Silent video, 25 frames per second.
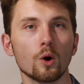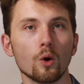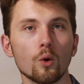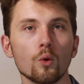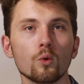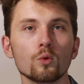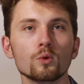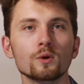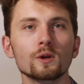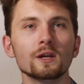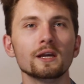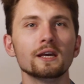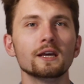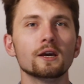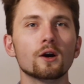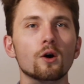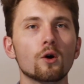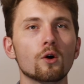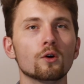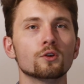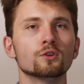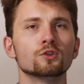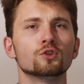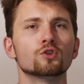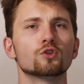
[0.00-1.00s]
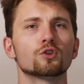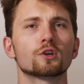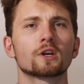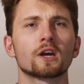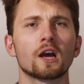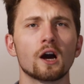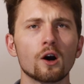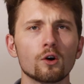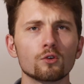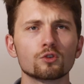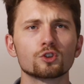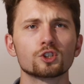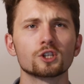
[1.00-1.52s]
only on your
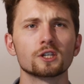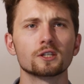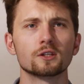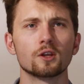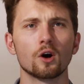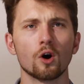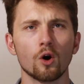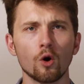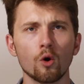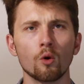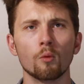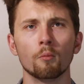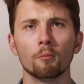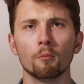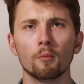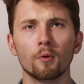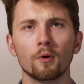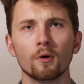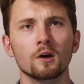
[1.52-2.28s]
couch at home.